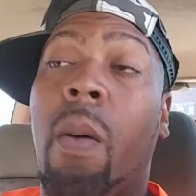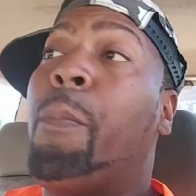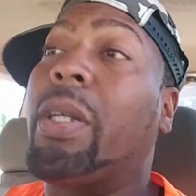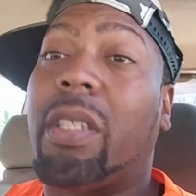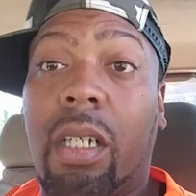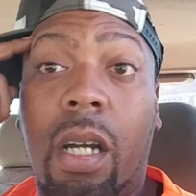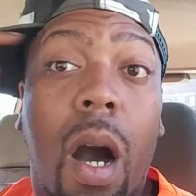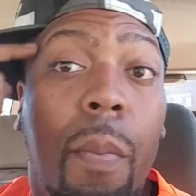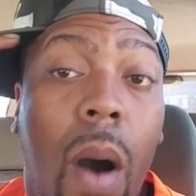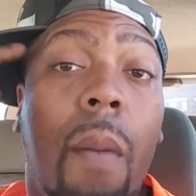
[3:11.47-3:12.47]
but to
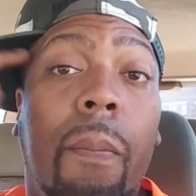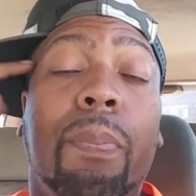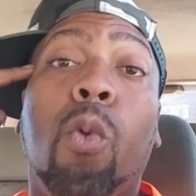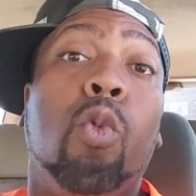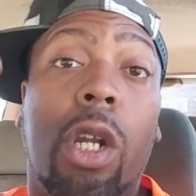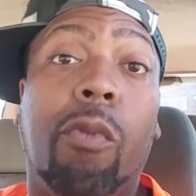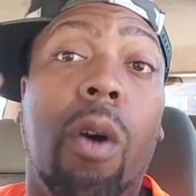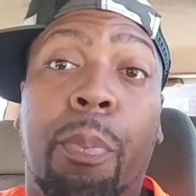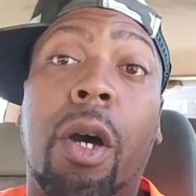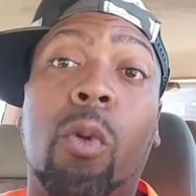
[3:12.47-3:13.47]
come up with a
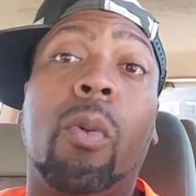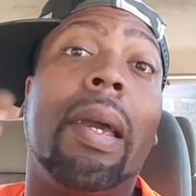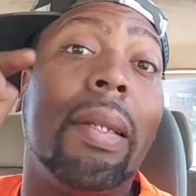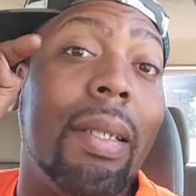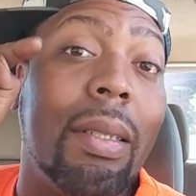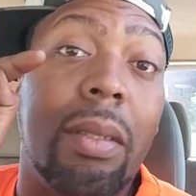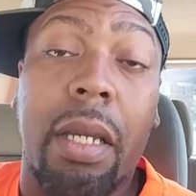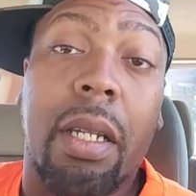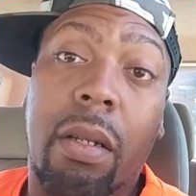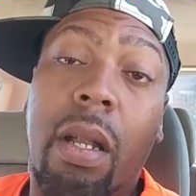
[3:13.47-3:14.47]
rebuttal and he
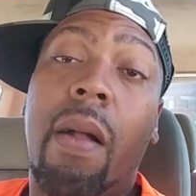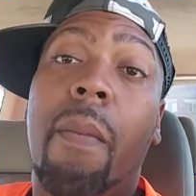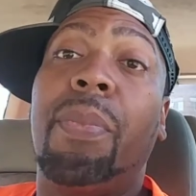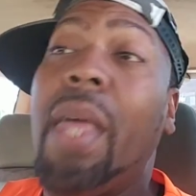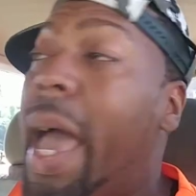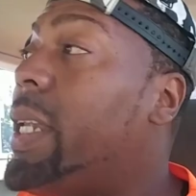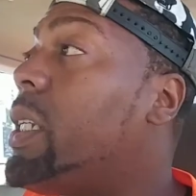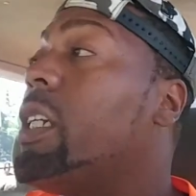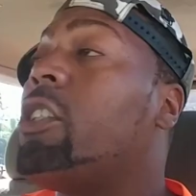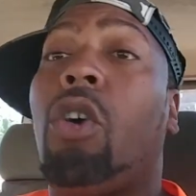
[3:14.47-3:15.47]
did it. That
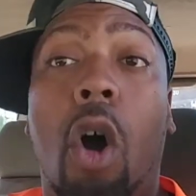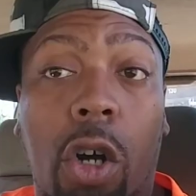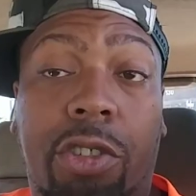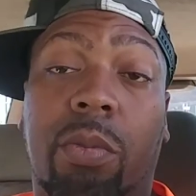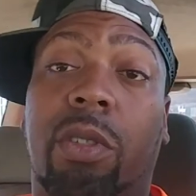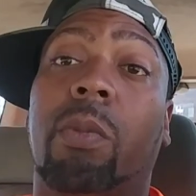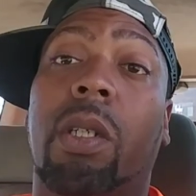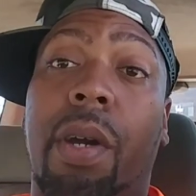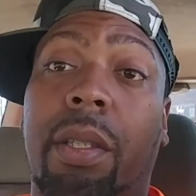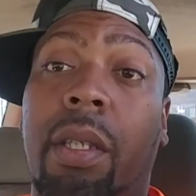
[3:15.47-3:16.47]
is awesome to me
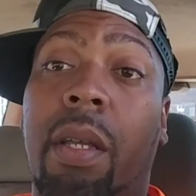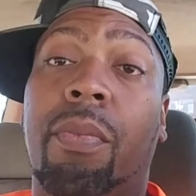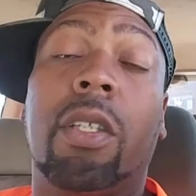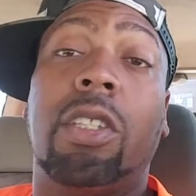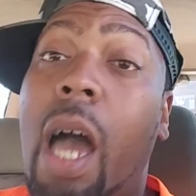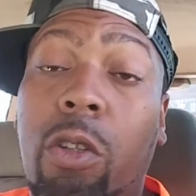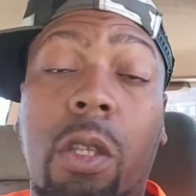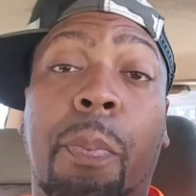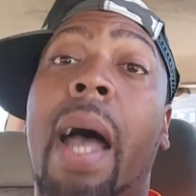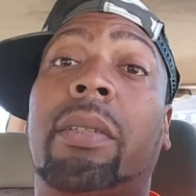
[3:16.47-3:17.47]
right there. Shout out
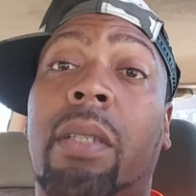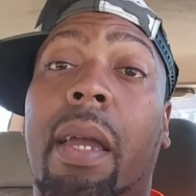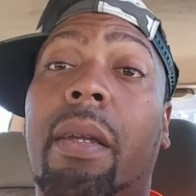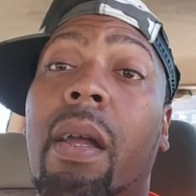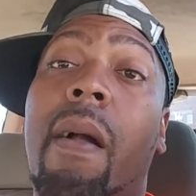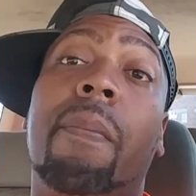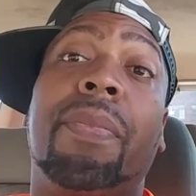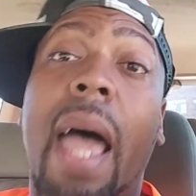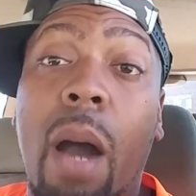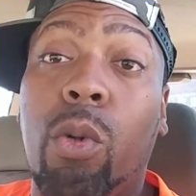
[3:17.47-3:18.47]
to Pat Stay.
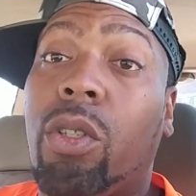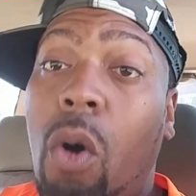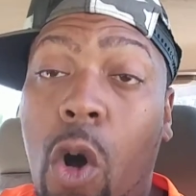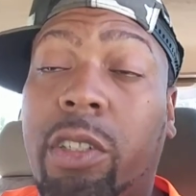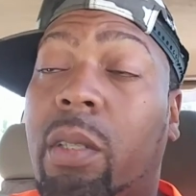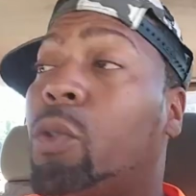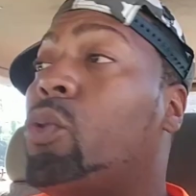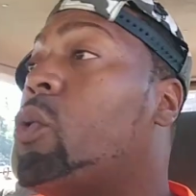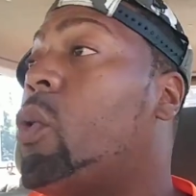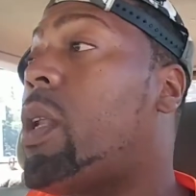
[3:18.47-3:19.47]
That was awesome you
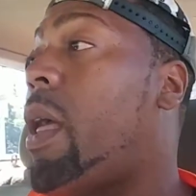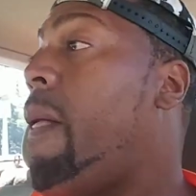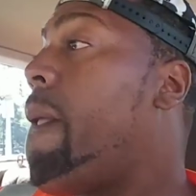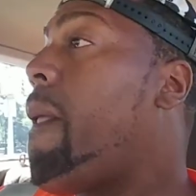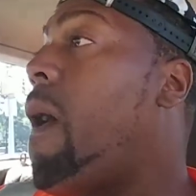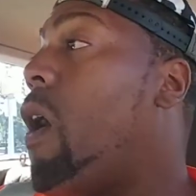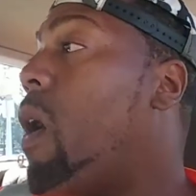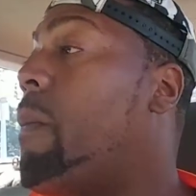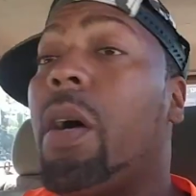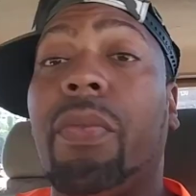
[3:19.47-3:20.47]
doing that.
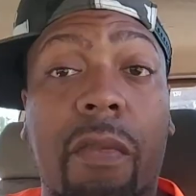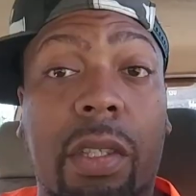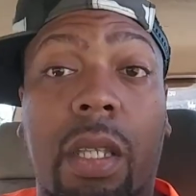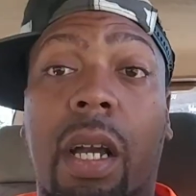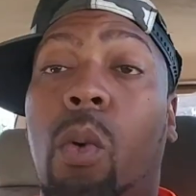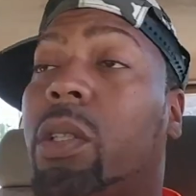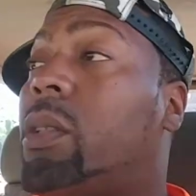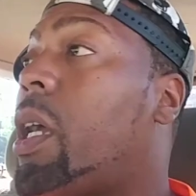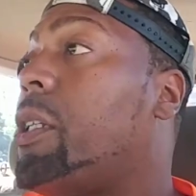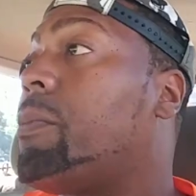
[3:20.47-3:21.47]
Um, another thing I want to
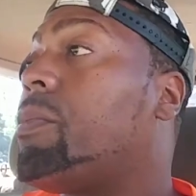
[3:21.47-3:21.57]
say,